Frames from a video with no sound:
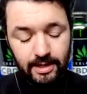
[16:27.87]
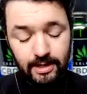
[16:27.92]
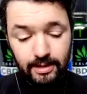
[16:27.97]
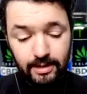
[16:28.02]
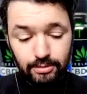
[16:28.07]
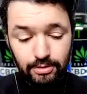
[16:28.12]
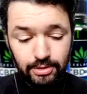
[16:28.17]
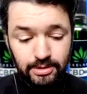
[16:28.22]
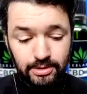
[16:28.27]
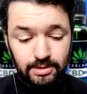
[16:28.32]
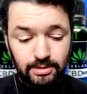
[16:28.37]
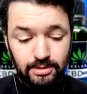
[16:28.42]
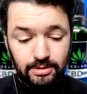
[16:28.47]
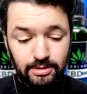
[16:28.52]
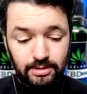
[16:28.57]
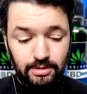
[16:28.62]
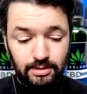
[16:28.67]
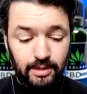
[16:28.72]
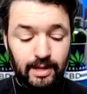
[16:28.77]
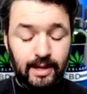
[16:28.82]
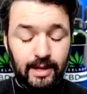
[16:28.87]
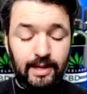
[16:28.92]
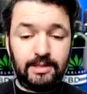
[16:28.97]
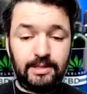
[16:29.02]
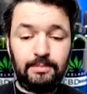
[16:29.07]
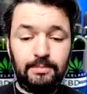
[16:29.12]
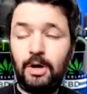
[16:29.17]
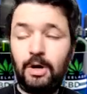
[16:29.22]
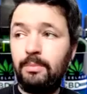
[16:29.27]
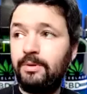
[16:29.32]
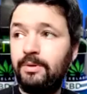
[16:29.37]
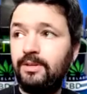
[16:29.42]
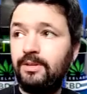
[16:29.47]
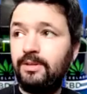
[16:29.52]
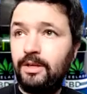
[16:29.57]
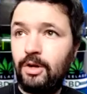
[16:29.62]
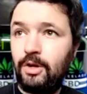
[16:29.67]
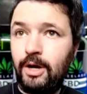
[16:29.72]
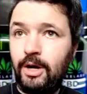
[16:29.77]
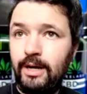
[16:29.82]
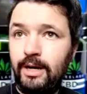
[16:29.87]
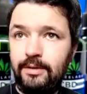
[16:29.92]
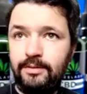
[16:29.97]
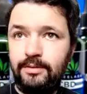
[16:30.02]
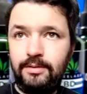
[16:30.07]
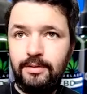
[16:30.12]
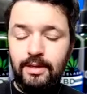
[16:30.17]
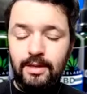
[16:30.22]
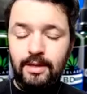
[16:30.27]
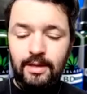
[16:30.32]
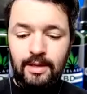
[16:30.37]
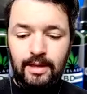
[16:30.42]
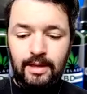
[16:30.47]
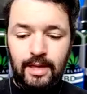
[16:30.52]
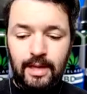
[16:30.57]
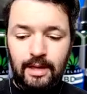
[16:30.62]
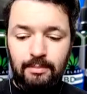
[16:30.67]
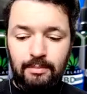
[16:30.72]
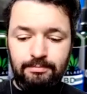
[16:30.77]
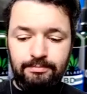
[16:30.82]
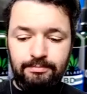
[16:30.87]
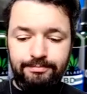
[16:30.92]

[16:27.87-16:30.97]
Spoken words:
Now, just at the moment in Ireland, um,